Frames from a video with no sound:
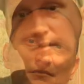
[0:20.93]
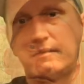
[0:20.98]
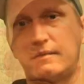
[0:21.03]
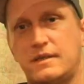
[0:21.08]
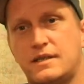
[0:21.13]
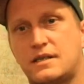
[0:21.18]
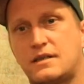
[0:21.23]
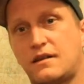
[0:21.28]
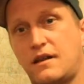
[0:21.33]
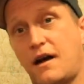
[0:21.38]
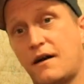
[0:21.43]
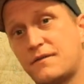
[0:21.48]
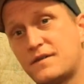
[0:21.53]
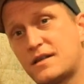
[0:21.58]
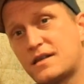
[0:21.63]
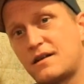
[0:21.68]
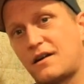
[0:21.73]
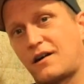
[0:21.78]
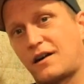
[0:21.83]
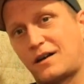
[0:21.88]
These
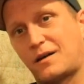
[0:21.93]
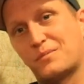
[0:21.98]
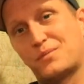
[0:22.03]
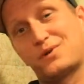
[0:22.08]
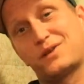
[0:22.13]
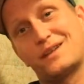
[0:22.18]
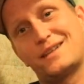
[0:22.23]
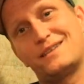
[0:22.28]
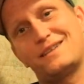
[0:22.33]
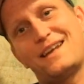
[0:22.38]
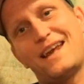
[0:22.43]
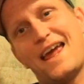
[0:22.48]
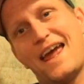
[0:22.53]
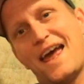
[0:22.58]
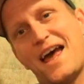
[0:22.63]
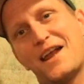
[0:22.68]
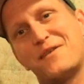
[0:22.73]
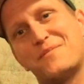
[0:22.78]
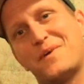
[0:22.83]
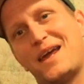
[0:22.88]
gloves are completely
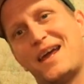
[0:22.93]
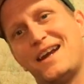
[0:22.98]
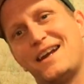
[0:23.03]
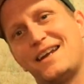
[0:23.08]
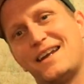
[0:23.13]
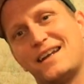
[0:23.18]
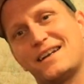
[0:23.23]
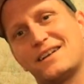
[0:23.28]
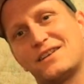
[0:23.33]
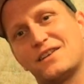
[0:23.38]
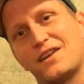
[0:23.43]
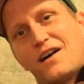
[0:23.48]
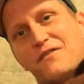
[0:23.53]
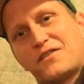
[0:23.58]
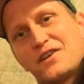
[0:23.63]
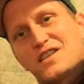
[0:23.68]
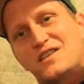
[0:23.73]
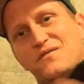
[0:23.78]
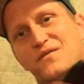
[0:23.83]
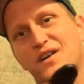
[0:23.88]
handmade in
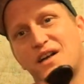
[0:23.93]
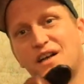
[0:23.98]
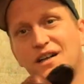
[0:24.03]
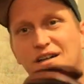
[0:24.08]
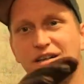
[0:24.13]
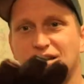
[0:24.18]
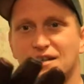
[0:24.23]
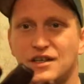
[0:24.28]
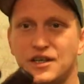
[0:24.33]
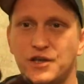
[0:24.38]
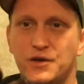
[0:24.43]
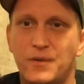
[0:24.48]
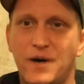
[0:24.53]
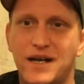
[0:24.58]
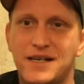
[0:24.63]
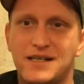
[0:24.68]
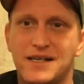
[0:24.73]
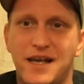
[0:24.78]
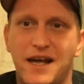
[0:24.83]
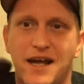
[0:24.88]
Gloversville,
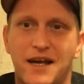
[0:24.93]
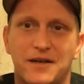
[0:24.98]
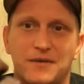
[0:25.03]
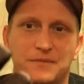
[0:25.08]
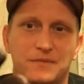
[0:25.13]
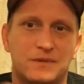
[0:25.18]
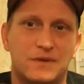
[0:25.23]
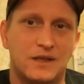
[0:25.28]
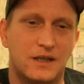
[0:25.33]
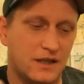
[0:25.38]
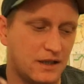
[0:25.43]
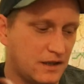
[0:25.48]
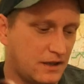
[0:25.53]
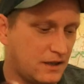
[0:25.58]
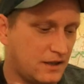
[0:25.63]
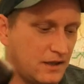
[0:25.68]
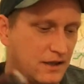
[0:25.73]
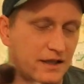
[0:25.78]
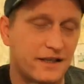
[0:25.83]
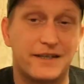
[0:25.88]
USA.
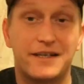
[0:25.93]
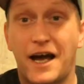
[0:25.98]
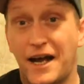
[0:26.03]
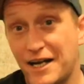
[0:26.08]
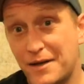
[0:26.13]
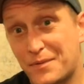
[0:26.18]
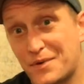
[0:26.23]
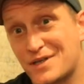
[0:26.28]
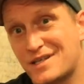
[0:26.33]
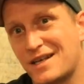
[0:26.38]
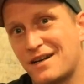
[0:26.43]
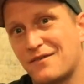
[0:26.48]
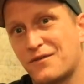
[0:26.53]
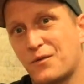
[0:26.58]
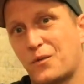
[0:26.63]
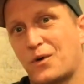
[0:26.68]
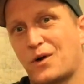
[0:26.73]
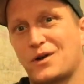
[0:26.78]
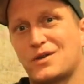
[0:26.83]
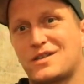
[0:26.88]
90% of
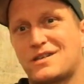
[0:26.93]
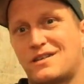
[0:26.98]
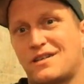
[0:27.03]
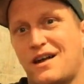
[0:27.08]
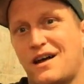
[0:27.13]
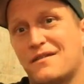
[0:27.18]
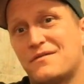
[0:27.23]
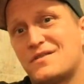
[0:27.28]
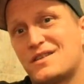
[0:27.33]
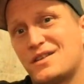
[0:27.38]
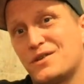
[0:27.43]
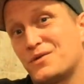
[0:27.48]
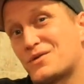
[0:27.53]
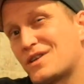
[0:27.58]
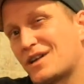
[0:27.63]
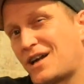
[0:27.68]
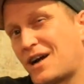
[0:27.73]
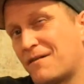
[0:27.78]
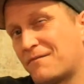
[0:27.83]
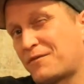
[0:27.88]
the world's gloves used
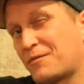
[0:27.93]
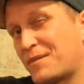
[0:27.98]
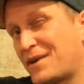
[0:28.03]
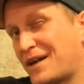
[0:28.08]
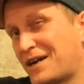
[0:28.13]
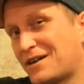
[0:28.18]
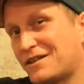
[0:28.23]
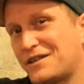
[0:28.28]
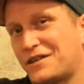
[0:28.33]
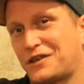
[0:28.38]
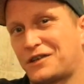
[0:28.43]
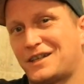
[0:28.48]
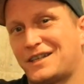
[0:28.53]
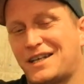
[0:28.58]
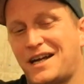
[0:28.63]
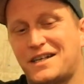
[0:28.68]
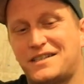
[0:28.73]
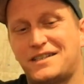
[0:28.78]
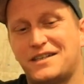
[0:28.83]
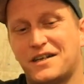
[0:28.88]
to come from here in the early
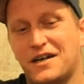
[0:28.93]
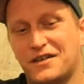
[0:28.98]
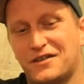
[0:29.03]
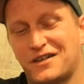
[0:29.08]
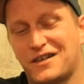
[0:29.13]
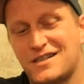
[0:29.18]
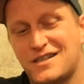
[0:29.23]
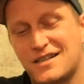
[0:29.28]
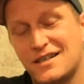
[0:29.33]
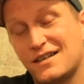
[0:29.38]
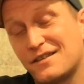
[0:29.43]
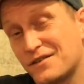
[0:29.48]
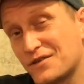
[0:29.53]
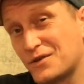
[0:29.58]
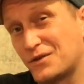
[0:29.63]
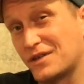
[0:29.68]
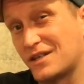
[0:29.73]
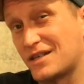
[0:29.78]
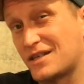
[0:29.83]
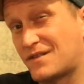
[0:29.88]
1900s. There's
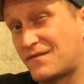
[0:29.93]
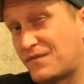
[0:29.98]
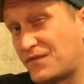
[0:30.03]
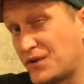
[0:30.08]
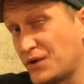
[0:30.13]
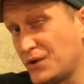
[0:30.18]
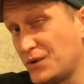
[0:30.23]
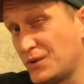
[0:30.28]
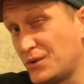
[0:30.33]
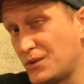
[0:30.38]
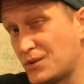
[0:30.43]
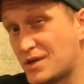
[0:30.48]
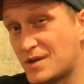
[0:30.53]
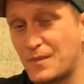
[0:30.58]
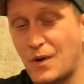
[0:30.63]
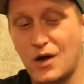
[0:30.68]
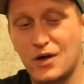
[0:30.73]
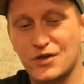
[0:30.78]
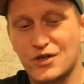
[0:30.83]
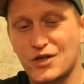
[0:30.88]
only a few
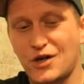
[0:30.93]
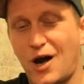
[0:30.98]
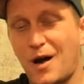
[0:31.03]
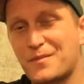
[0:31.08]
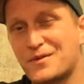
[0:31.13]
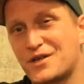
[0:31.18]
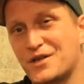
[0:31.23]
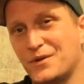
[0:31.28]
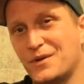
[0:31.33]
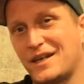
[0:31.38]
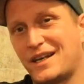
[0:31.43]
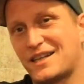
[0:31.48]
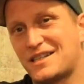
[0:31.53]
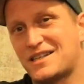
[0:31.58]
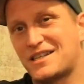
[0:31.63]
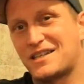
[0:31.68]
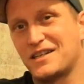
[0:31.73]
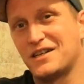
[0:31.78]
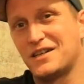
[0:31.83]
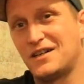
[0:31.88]
small shops doing it
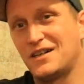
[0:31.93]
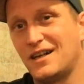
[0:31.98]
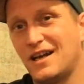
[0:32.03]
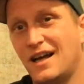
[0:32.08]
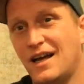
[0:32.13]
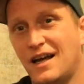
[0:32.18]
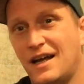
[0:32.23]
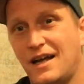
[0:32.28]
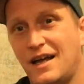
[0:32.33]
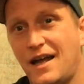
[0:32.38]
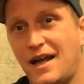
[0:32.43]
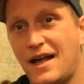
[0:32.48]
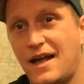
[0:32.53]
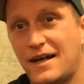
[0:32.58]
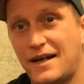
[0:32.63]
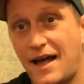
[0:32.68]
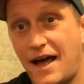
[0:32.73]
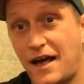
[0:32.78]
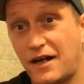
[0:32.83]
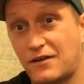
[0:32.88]
still,
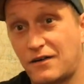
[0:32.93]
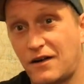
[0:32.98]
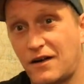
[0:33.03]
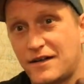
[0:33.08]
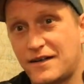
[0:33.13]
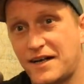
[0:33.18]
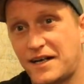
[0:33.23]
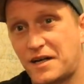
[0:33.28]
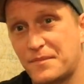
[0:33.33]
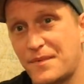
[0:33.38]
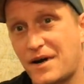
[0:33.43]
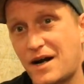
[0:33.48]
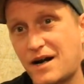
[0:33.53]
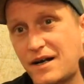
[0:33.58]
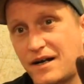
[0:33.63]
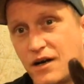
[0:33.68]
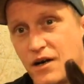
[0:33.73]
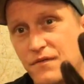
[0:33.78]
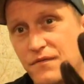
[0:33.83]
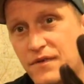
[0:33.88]
and Adirondack
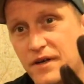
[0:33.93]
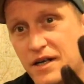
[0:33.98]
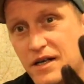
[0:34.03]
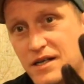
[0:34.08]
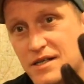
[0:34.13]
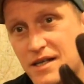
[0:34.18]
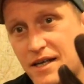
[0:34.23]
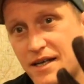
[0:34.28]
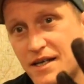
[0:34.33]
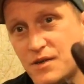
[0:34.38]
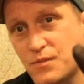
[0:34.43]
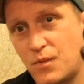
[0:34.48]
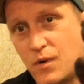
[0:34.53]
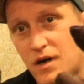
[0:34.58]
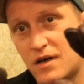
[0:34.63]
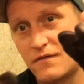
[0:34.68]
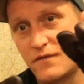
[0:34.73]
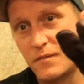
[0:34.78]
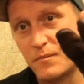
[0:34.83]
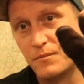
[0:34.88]
American Outfitters is
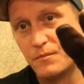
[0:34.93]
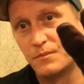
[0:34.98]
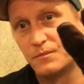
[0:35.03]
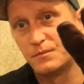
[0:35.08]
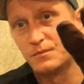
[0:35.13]
one of them.